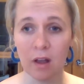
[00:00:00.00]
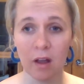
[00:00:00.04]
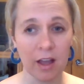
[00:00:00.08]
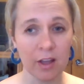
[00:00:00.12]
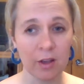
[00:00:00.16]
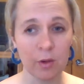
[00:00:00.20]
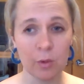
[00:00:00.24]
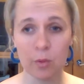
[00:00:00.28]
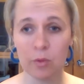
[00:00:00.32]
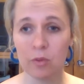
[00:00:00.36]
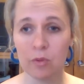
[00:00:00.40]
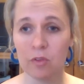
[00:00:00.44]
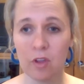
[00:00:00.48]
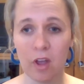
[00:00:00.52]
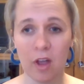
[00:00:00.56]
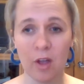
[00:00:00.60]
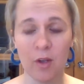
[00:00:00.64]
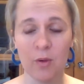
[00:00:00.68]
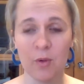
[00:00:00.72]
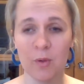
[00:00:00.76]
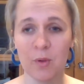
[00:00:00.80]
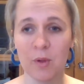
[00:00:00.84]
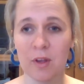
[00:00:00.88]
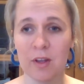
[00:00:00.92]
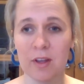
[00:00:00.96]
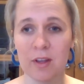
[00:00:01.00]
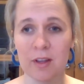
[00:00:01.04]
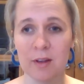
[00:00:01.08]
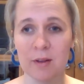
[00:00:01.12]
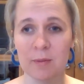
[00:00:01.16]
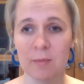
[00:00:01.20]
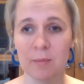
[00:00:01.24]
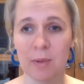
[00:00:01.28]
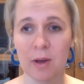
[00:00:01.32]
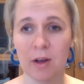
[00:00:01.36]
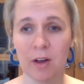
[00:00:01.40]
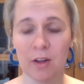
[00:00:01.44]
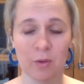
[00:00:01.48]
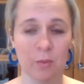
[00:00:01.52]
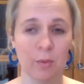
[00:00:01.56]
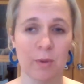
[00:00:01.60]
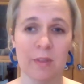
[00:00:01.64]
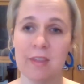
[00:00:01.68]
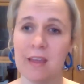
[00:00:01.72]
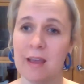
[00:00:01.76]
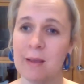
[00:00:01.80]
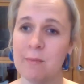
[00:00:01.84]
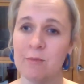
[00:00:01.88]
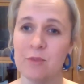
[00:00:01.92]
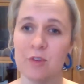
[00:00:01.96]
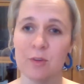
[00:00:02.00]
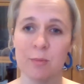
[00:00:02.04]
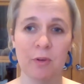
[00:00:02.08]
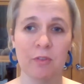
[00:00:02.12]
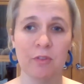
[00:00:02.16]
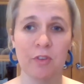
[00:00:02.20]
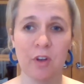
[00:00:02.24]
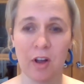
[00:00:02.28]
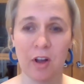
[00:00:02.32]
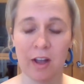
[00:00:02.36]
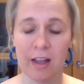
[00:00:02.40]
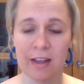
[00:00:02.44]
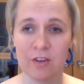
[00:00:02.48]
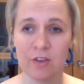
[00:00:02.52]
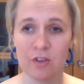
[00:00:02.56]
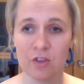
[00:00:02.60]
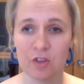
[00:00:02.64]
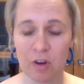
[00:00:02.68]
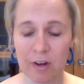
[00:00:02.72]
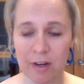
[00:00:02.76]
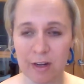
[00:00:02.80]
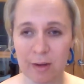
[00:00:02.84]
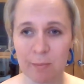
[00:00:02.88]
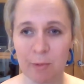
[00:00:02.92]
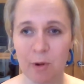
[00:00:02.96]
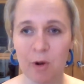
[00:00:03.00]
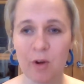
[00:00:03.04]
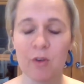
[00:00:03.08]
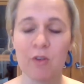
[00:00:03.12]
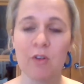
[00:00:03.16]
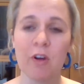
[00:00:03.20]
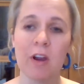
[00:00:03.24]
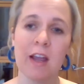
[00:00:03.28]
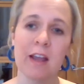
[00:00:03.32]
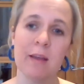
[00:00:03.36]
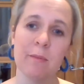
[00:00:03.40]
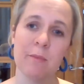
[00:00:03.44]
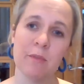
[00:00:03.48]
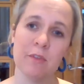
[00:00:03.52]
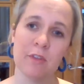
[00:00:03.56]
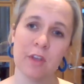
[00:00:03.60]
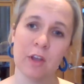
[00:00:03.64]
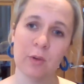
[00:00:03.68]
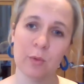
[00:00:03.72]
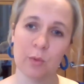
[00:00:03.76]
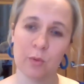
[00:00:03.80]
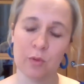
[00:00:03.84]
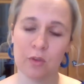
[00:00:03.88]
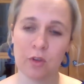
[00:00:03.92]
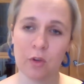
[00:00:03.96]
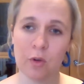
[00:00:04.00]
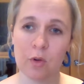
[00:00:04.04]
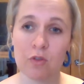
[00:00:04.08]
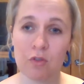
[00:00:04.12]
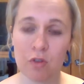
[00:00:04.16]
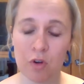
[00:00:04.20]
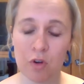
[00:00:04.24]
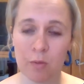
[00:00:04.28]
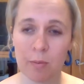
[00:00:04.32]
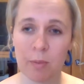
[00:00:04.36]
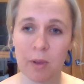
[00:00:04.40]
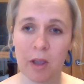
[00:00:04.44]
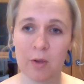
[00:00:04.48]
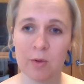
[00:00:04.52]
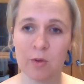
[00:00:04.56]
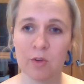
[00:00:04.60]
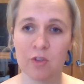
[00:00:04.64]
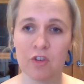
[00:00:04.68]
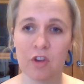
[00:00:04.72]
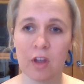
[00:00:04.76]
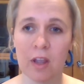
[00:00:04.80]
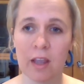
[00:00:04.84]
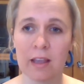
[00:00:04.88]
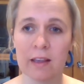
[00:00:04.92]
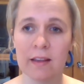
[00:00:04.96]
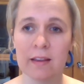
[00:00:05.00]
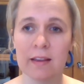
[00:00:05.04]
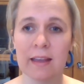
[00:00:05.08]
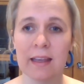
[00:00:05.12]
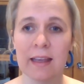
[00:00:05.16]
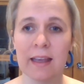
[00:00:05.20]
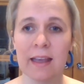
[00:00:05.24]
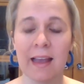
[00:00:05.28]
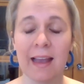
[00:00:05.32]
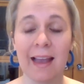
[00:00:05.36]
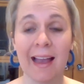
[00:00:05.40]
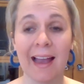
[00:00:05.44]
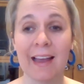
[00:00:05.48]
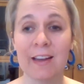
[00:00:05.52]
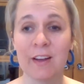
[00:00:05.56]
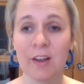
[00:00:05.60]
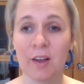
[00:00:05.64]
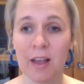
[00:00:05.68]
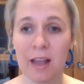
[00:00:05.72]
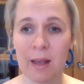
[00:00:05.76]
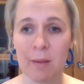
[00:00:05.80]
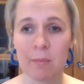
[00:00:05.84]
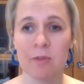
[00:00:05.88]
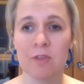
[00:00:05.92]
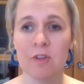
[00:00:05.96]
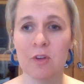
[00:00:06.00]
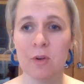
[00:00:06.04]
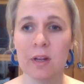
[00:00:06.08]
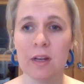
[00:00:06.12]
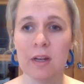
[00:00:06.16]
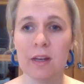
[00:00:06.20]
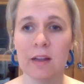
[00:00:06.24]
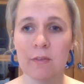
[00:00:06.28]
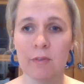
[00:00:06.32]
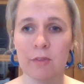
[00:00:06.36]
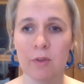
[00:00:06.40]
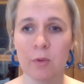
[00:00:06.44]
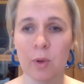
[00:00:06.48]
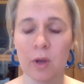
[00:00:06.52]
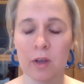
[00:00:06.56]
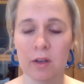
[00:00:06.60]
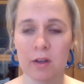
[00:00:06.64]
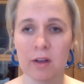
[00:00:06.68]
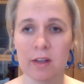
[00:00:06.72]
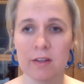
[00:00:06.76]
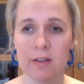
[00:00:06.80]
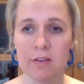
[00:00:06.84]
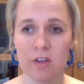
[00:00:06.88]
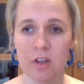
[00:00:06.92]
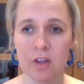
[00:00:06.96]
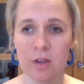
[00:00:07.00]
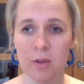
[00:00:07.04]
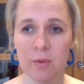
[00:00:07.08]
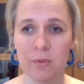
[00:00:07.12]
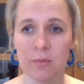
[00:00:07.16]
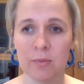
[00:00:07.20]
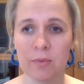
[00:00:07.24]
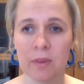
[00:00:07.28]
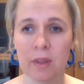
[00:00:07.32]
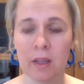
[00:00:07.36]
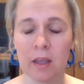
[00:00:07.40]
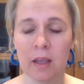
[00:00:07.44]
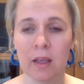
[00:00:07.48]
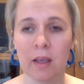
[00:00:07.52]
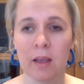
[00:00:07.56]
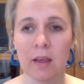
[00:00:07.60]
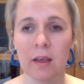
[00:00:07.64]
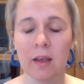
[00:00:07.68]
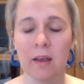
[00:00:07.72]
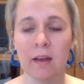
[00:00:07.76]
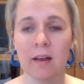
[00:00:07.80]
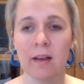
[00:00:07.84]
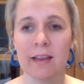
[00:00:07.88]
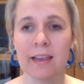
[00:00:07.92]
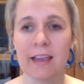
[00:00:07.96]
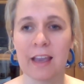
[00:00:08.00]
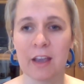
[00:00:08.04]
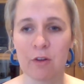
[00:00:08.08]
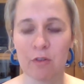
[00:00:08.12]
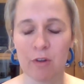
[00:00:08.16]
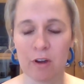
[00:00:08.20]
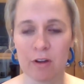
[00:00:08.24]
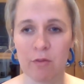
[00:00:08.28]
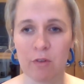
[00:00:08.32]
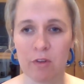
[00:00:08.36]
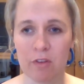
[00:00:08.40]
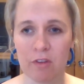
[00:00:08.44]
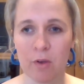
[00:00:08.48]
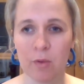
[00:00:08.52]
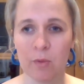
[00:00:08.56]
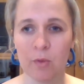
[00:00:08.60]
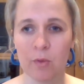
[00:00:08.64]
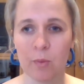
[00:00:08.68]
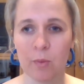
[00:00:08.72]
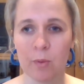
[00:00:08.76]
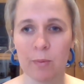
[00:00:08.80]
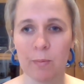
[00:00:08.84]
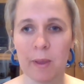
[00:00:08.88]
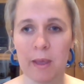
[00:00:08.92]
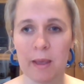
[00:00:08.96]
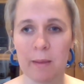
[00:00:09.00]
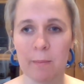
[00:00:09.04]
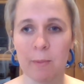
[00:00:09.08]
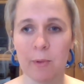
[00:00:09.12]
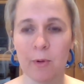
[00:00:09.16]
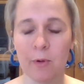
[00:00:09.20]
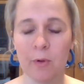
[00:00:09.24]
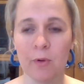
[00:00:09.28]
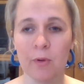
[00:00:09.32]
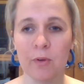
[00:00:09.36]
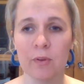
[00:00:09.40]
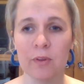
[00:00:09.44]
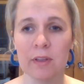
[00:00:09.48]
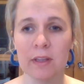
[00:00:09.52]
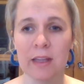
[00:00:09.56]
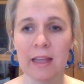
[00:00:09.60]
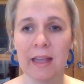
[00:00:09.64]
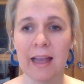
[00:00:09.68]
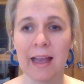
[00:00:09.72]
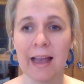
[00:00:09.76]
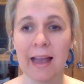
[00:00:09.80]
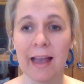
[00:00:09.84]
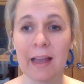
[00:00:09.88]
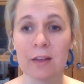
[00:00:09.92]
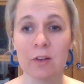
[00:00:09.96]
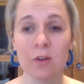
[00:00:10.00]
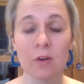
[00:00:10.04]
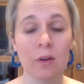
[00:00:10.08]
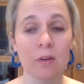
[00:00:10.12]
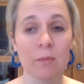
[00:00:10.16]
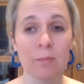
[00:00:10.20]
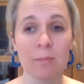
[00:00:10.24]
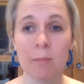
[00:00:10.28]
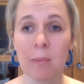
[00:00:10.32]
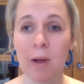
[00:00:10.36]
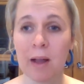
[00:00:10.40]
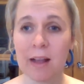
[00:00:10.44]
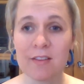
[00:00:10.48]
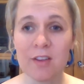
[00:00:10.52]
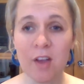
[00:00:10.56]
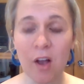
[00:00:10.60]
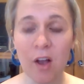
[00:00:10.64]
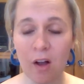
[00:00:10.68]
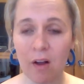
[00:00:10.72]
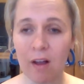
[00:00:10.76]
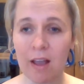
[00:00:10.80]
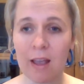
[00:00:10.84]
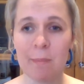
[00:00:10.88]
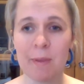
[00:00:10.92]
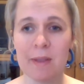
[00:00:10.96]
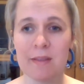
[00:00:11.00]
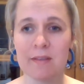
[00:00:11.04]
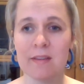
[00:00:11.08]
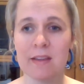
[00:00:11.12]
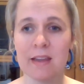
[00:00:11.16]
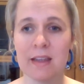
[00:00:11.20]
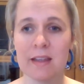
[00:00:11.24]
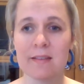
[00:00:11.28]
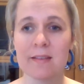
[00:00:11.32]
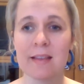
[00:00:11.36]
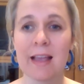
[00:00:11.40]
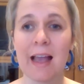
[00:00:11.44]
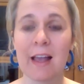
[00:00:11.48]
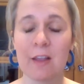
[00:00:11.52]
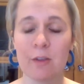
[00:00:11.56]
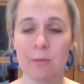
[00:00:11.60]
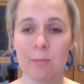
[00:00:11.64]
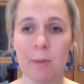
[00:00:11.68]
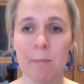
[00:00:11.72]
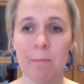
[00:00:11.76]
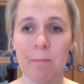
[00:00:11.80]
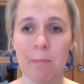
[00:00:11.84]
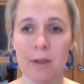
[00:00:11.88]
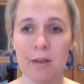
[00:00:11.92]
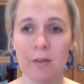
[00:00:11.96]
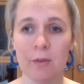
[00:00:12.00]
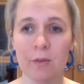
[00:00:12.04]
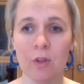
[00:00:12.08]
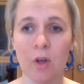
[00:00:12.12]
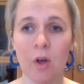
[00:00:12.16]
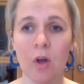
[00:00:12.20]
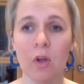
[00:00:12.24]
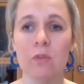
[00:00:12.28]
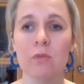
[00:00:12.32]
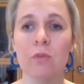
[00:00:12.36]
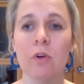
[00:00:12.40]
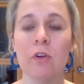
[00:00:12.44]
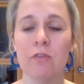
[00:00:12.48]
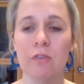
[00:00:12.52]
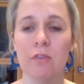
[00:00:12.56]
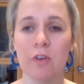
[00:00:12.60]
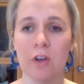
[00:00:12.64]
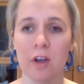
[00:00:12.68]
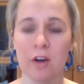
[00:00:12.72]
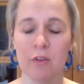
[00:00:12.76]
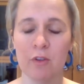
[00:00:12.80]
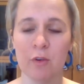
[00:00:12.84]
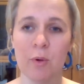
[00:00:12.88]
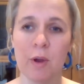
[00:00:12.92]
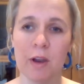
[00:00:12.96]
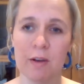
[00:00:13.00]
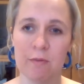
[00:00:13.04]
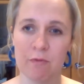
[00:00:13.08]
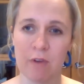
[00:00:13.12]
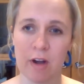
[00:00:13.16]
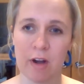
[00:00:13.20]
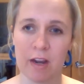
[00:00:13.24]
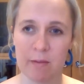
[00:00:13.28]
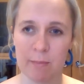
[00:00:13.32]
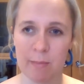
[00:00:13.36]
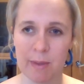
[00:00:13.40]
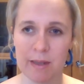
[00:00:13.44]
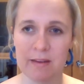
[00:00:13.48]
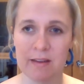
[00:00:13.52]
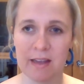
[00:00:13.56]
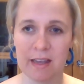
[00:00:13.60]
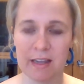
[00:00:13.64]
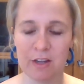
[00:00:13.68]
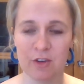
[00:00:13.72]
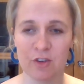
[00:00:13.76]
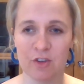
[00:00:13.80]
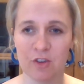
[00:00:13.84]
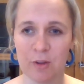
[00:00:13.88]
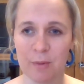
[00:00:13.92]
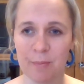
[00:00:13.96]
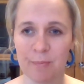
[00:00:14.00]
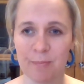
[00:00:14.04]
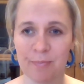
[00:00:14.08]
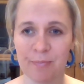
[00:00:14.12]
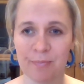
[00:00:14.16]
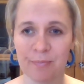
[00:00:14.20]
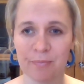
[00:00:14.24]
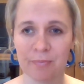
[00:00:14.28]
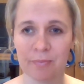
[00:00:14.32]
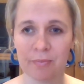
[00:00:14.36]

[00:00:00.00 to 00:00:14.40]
I also partner with them to provide training programs and also group coaching. And I absolutely love the work I do. I get great results with people, and my entire business has been built on referral and recommendation.